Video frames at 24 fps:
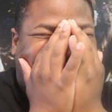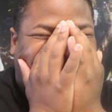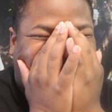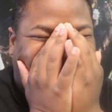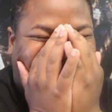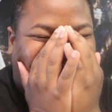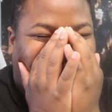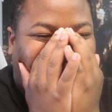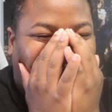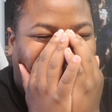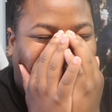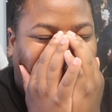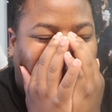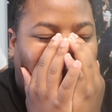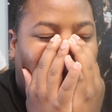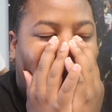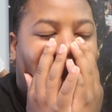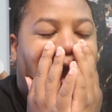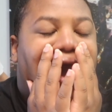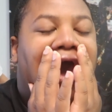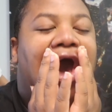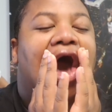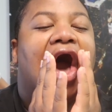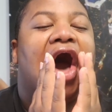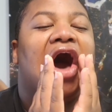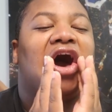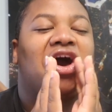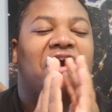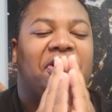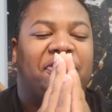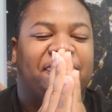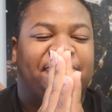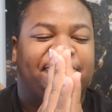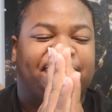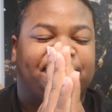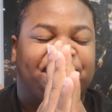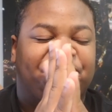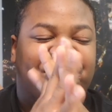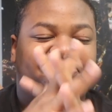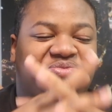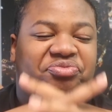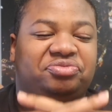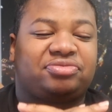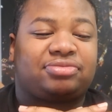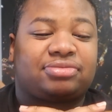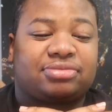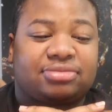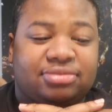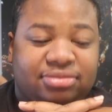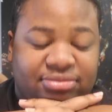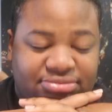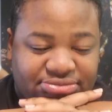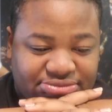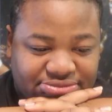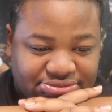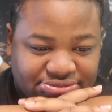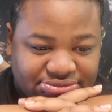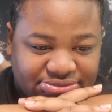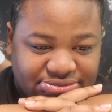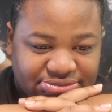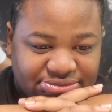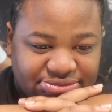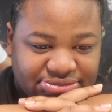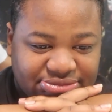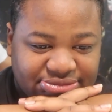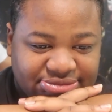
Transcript: even watched it. This lady right here